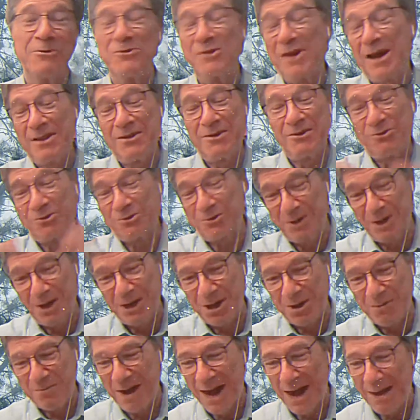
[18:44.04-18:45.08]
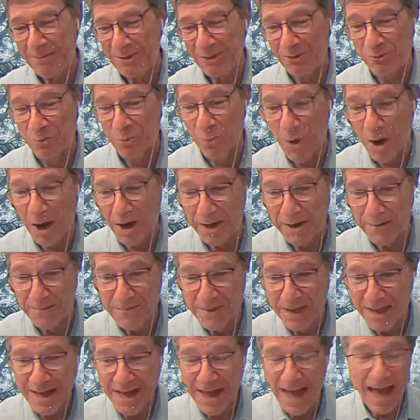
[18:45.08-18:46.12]
on the screen Obama's won.
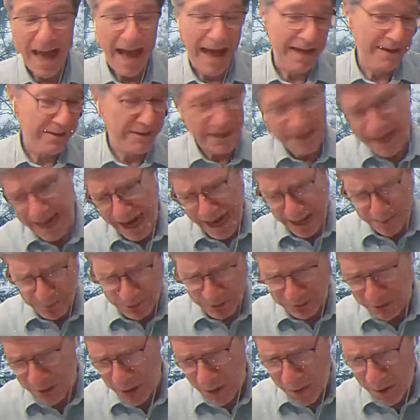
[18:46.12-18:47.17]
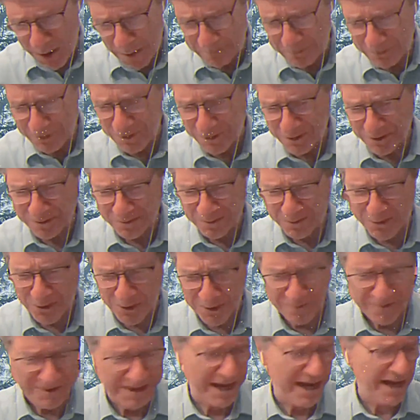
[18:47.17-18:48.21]
And the cameras go up to
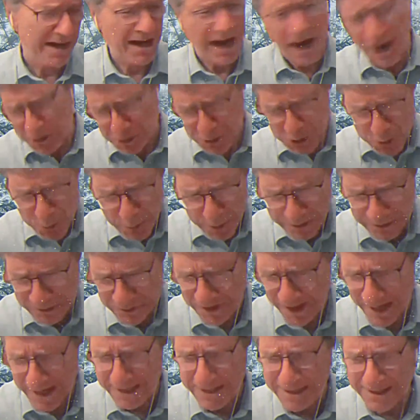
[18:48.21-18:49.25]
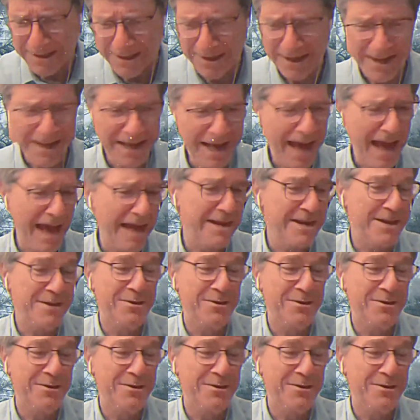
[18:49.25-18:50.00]
Gore Vidal. Aren't you excited? And he's